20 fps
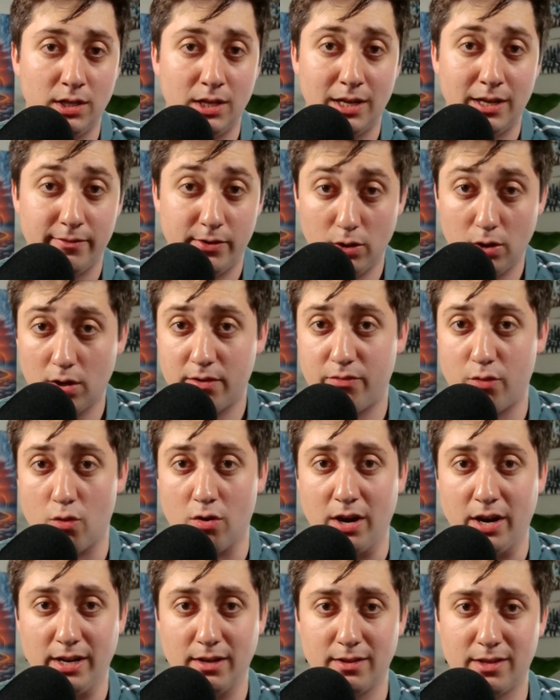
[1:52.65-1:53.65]
If you look for
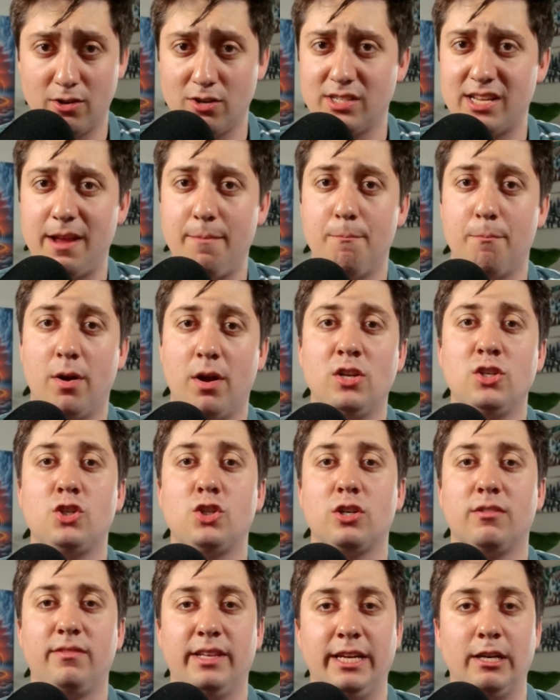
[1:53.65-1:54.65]
it, there is a bunch
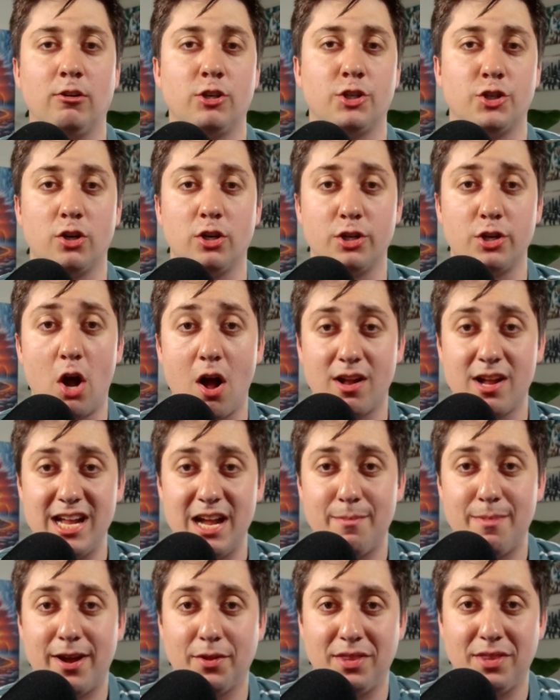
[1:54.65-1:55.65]
of literature talking
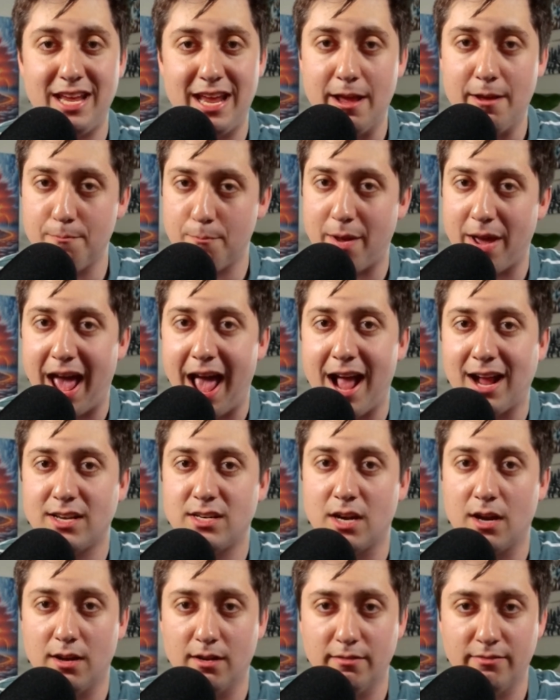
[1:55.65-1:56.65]
about the impact
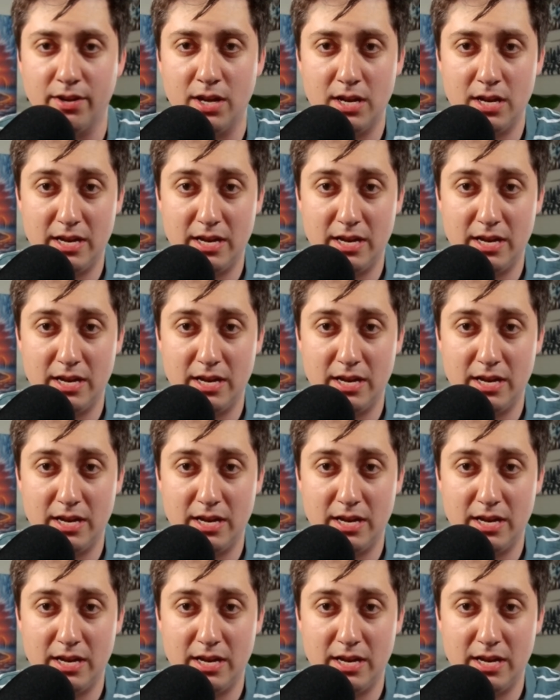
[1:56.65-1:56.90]
of